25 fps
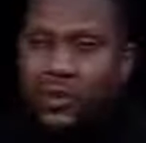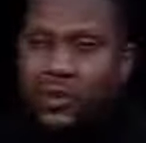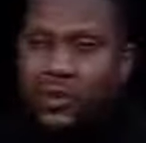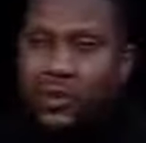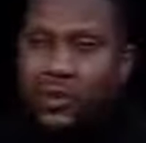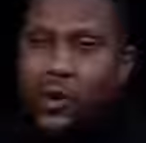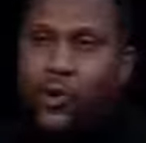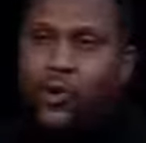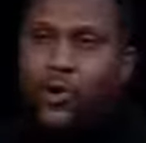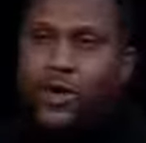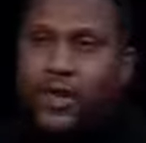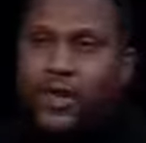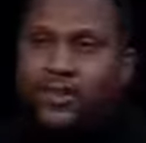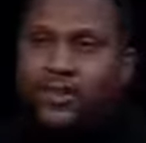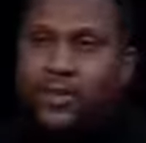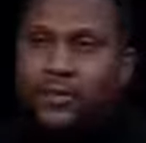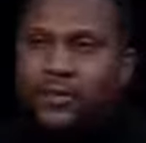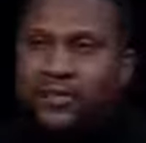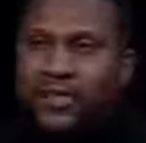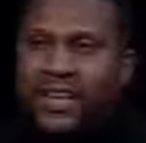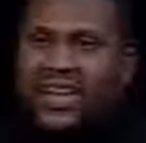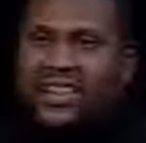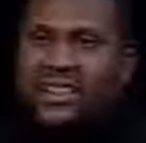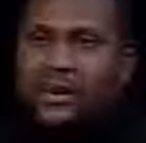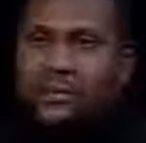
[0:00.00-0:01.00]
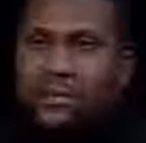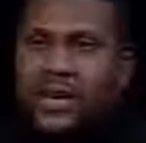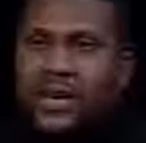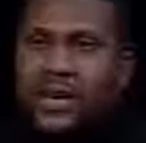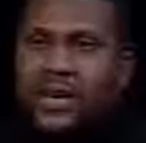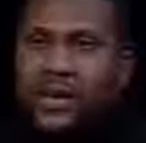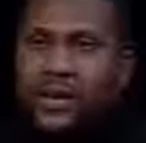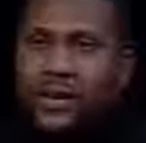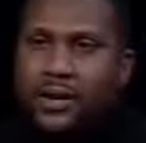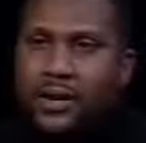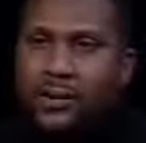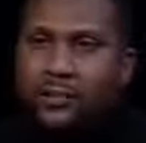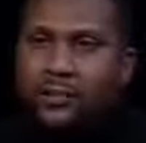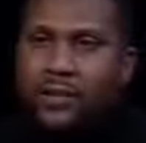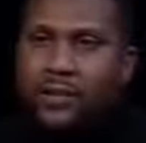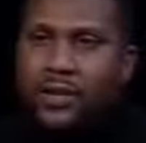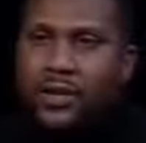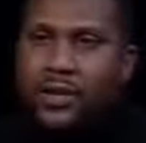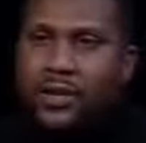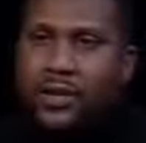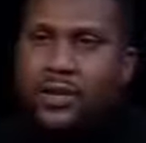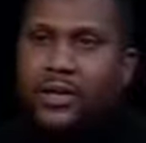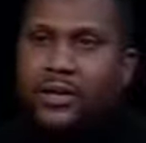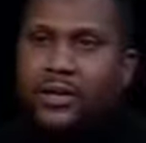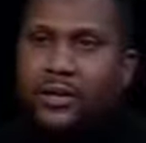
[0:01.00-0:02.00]
Kirk ends up setting the meeting up.
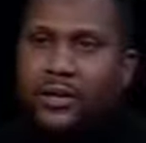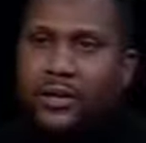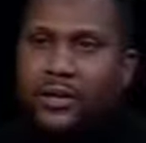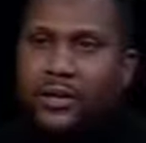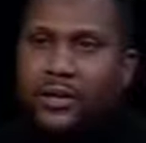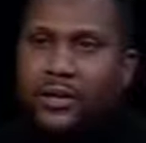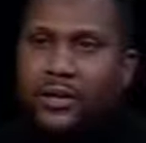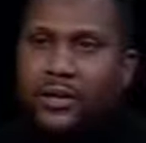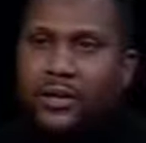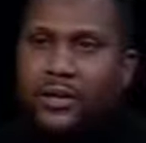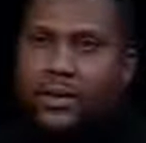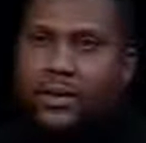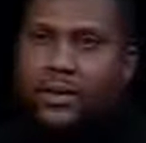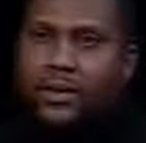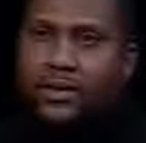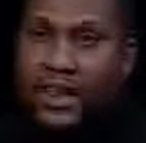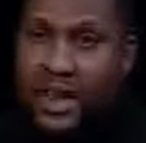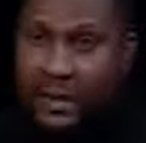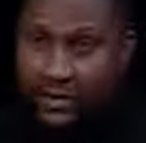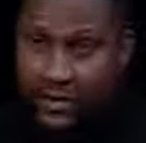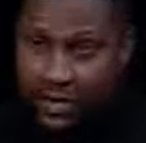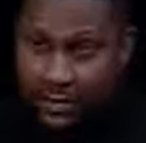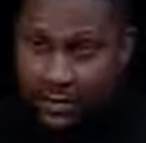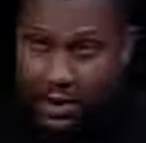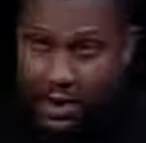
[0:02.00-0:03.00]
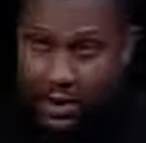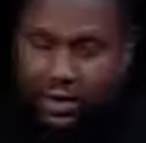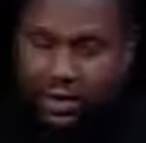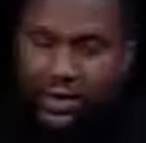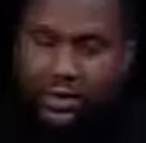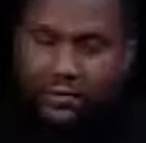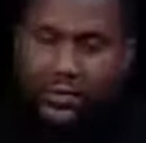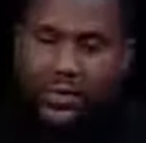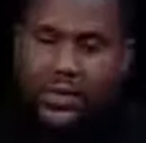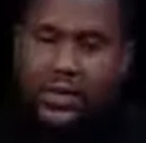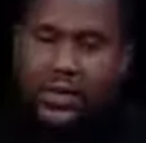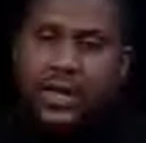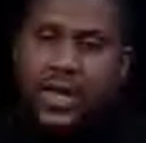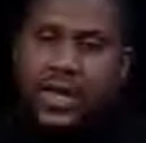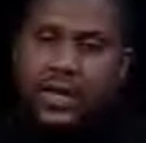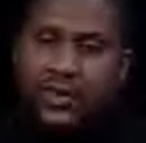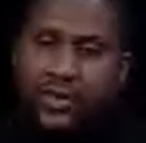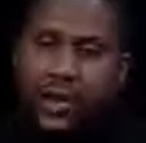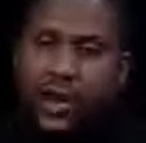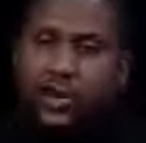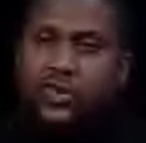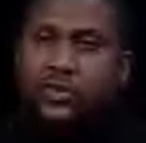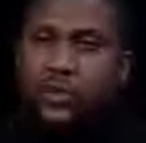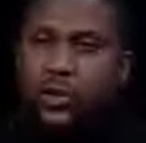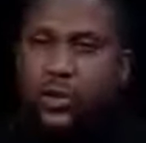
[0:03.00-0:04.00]
And he's an African American. He's an African American. And he's
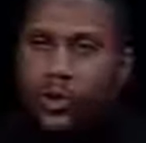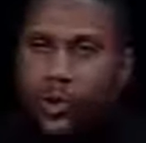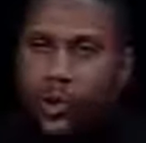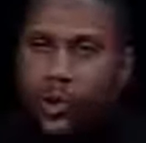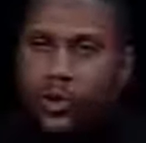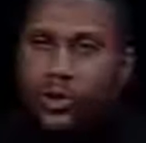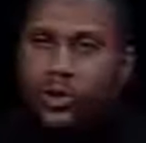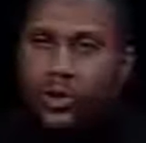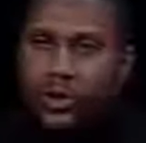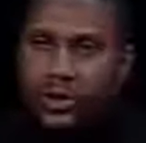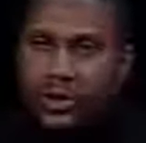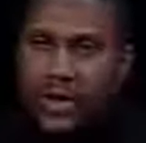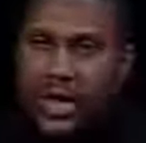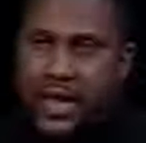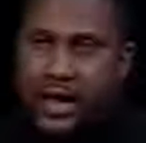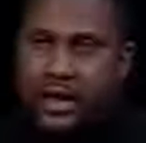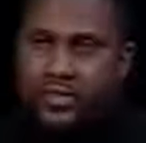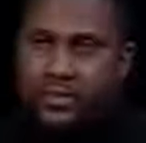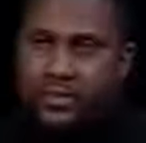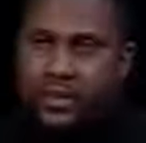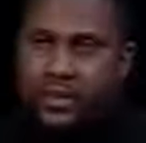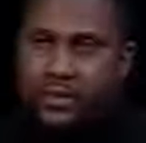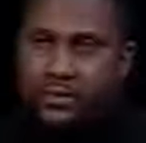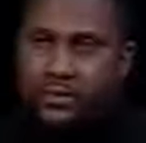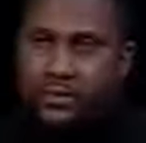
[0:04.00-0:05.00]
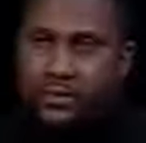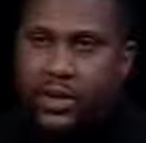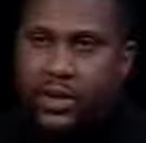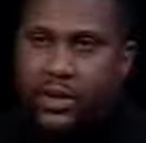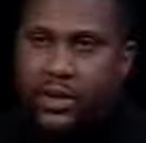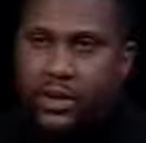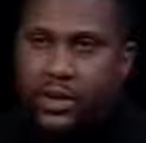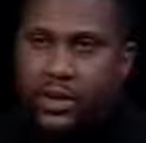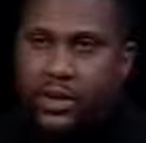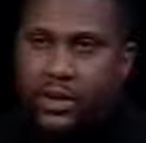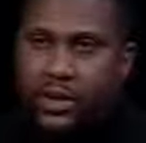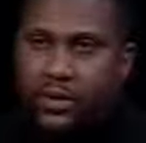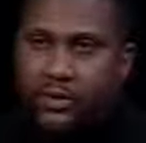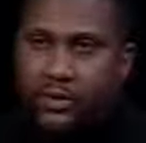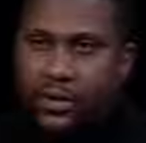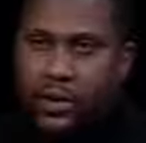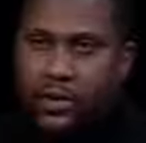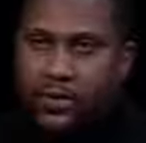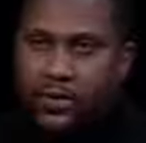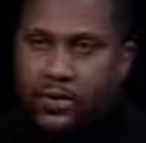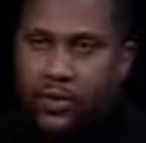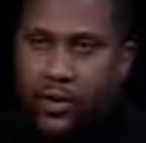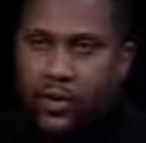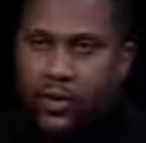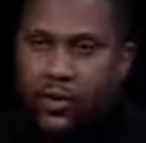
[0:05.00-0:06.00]
also a lawyer in Dallas in, in, in, in
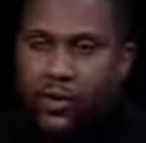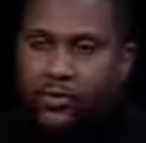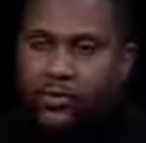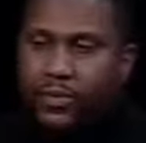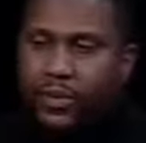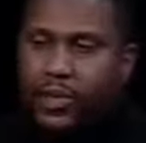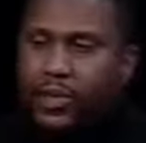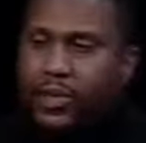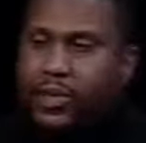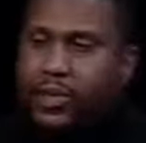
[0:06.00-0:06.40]
a firm.